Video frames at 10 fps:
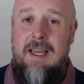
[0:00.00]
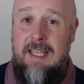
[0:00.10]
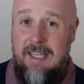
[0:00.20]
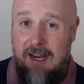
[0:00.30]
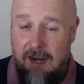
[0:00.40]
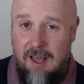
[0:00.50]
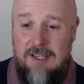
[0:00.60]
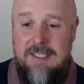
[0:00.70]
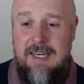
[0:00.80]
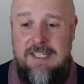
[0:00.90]
The
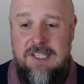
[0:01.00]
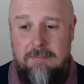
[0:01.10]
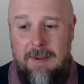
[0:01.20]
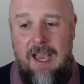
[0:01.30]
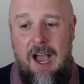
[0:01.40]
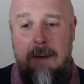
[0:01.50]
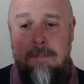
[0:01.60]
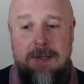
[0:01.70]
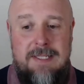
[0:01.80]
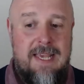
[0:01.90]
class needs to be
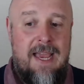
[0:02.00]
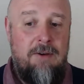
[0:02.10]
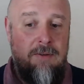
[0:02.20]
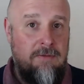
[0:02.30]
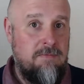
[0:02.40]
up and down.